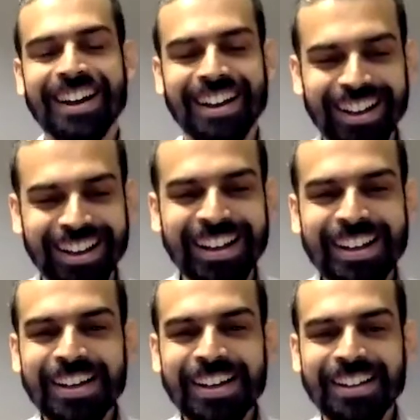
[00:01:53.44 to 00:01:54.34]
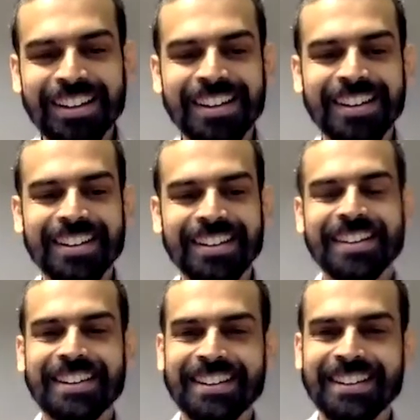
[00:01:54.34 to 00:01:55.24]
All right. Well,
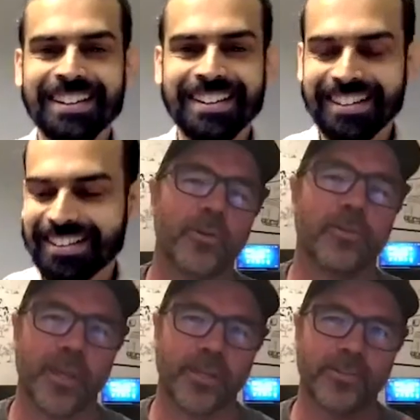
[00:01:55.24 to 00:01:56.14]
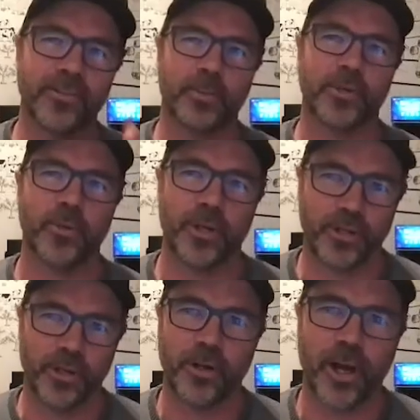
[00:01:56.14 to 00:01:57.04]
I'll share a few things just between
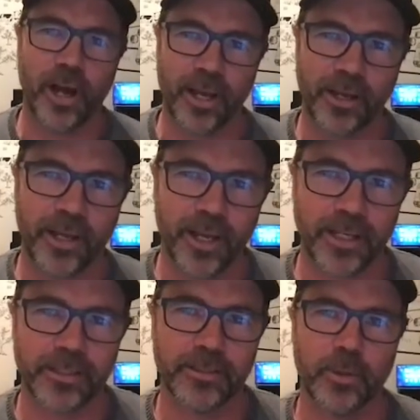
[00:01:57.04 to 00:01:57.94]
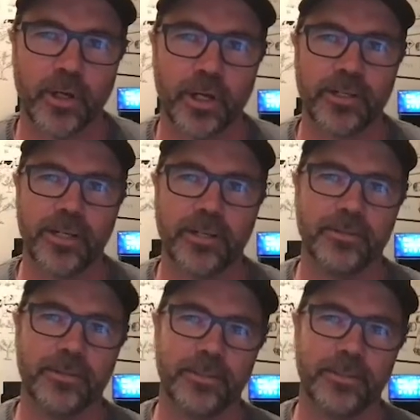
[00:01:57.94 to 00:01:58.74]
you and I. Okay, we've got a deal.